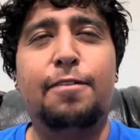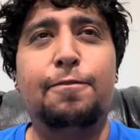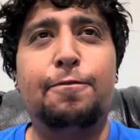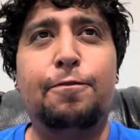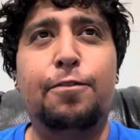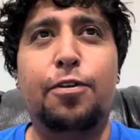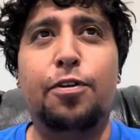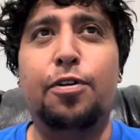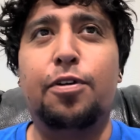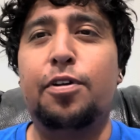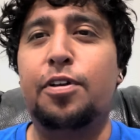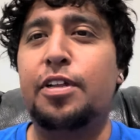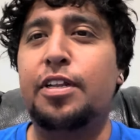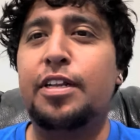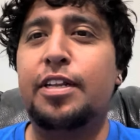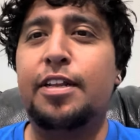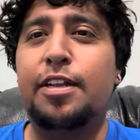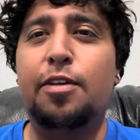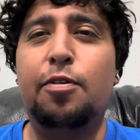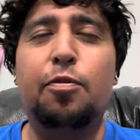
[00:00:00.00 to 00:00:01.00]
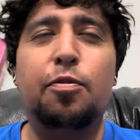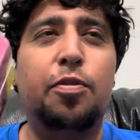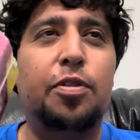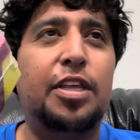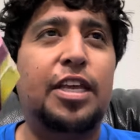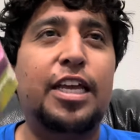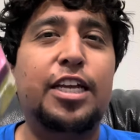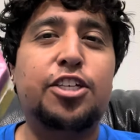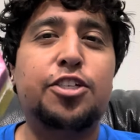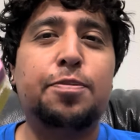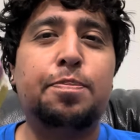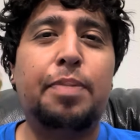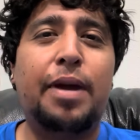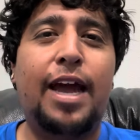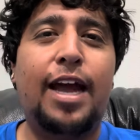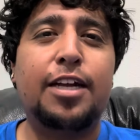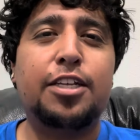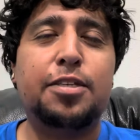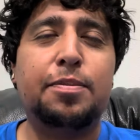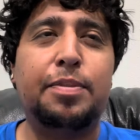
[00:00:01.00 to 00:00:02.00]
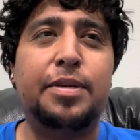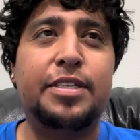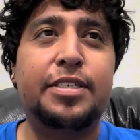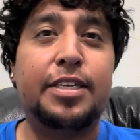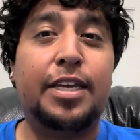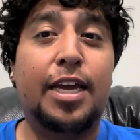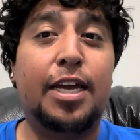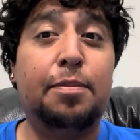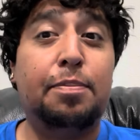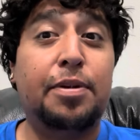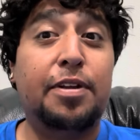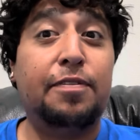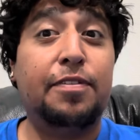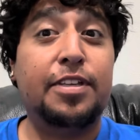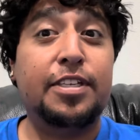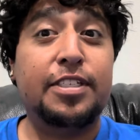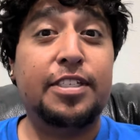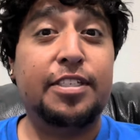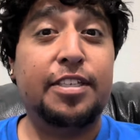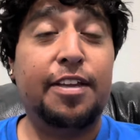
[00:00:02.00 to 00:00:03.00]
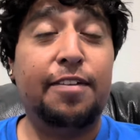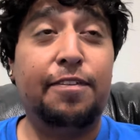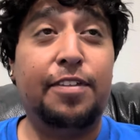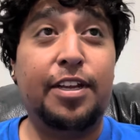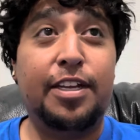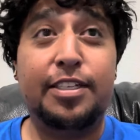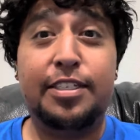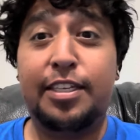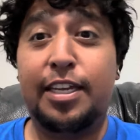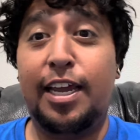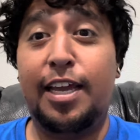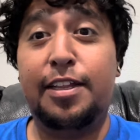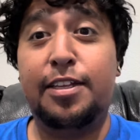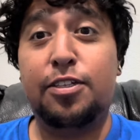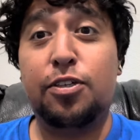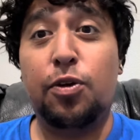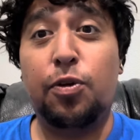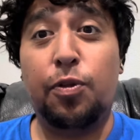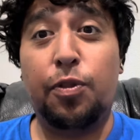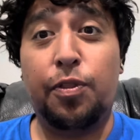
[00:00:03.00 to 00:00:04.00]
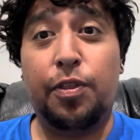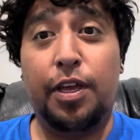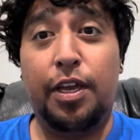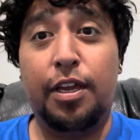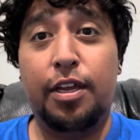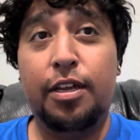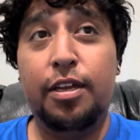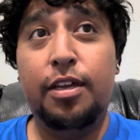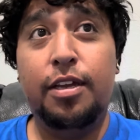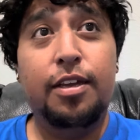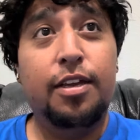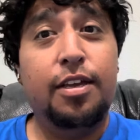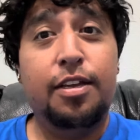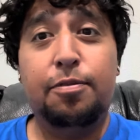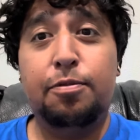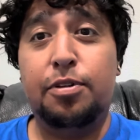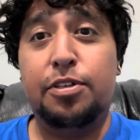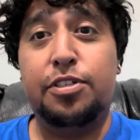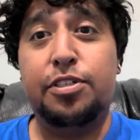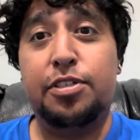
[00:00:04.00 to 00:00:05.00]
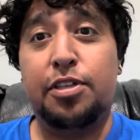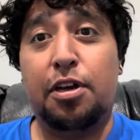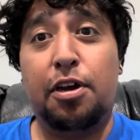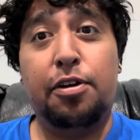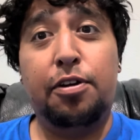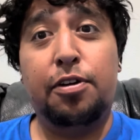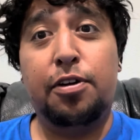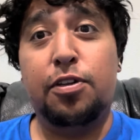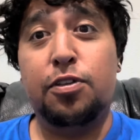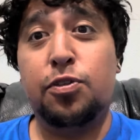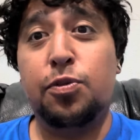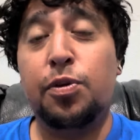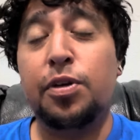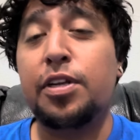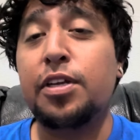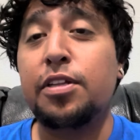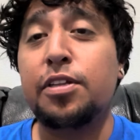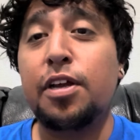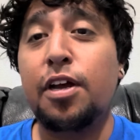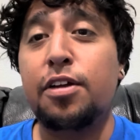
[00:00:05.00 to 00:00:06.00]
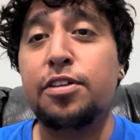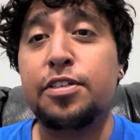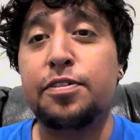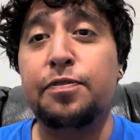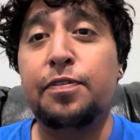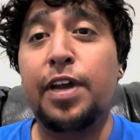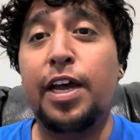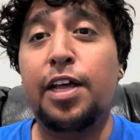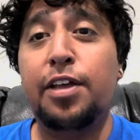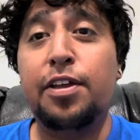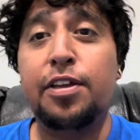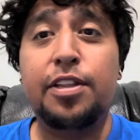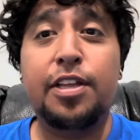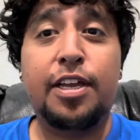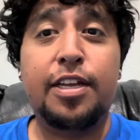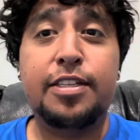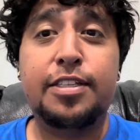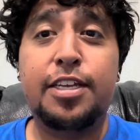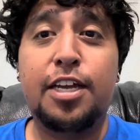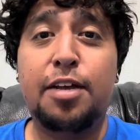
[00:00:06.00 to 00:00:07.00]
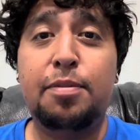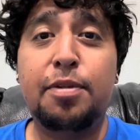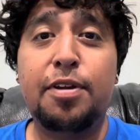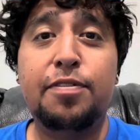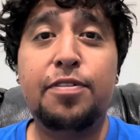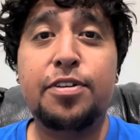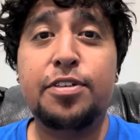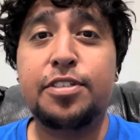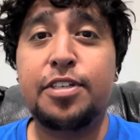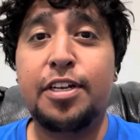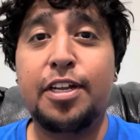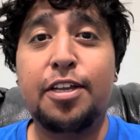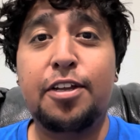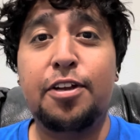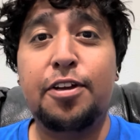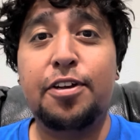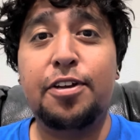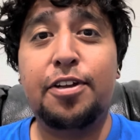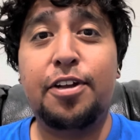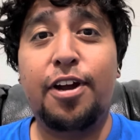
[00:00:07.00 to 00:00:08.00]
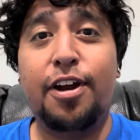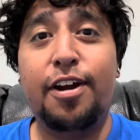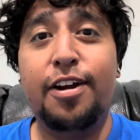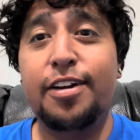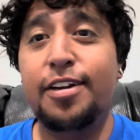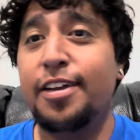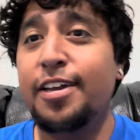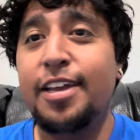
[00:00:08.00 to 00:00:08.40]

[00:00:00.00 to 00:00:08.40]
for each pack to be scanned, but if they can scan this whole thing, which is $120 in value, and they can tell me if there's any good card,